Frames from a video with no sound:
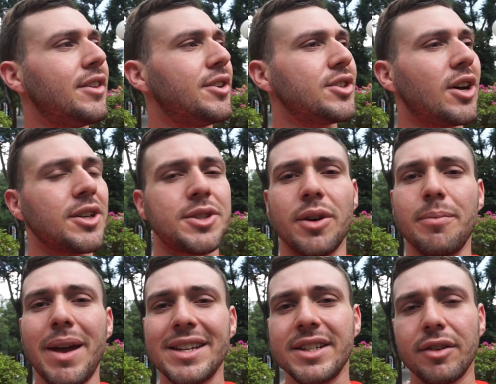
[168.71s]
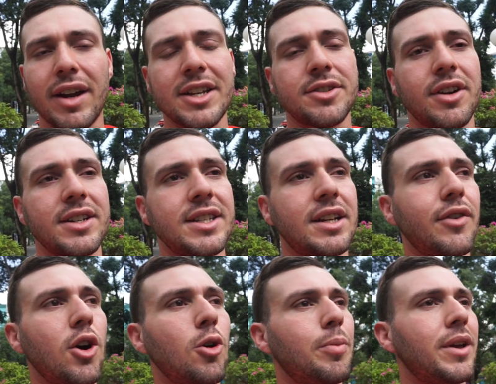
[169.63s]
There's also amazing restaurants that
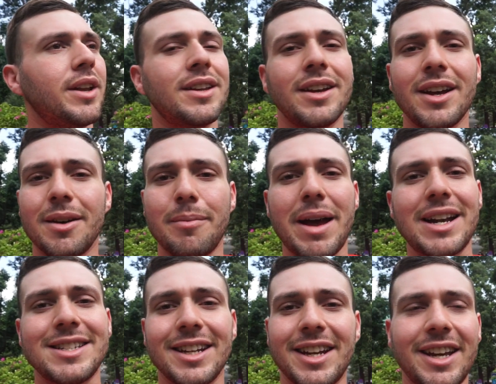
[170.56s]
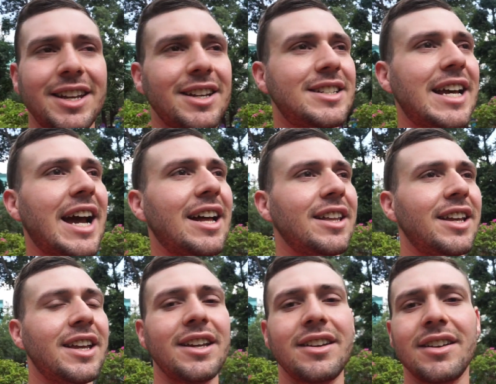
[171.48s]
have opened, Mexican,
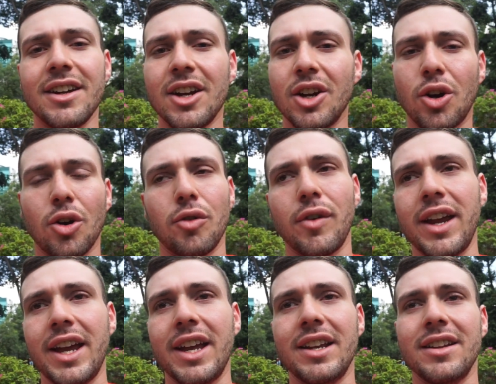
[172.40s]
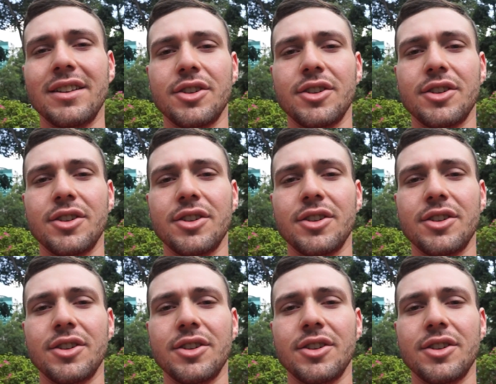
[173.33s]
Italian, Korean.